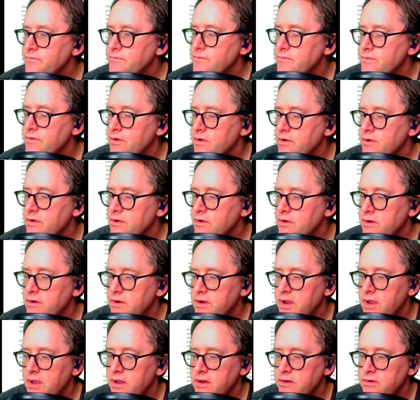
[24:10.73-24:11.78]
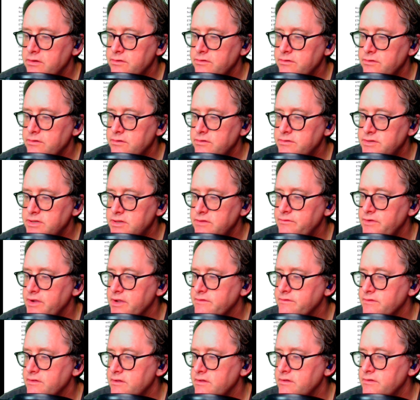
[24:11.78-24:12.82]
and
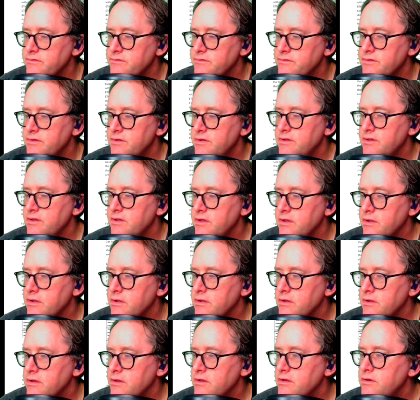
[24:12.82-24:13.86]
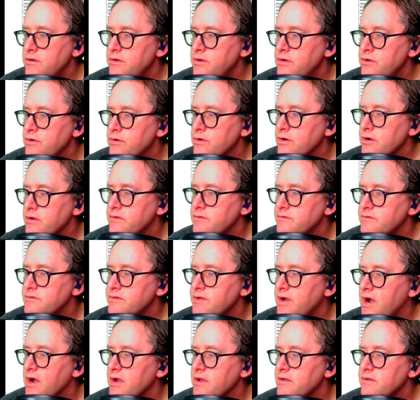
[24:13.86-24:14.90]
TVIX is New York
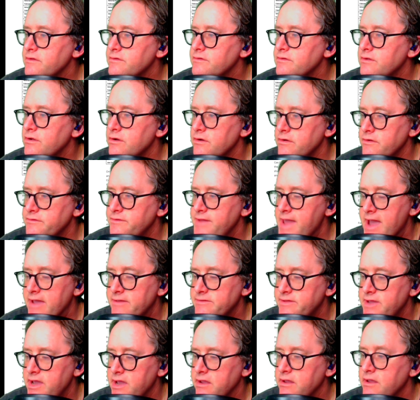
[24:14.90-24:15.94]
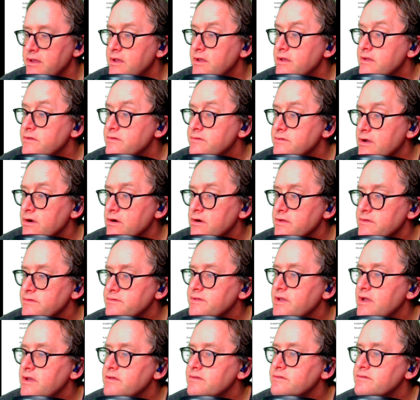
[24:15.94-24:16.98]
Stock Exchange, or is NASDAQ. So it
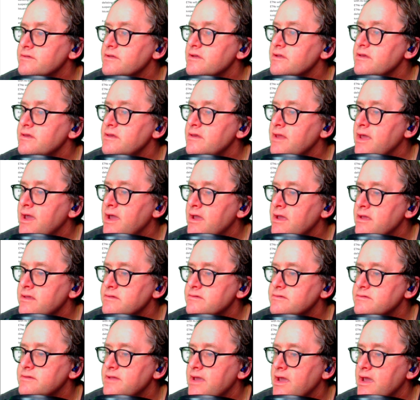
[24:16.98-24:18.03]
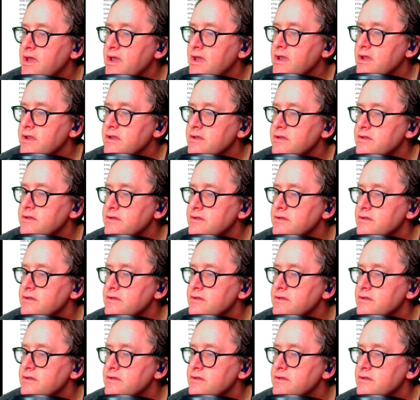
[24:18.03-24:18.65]
says that NASDAQ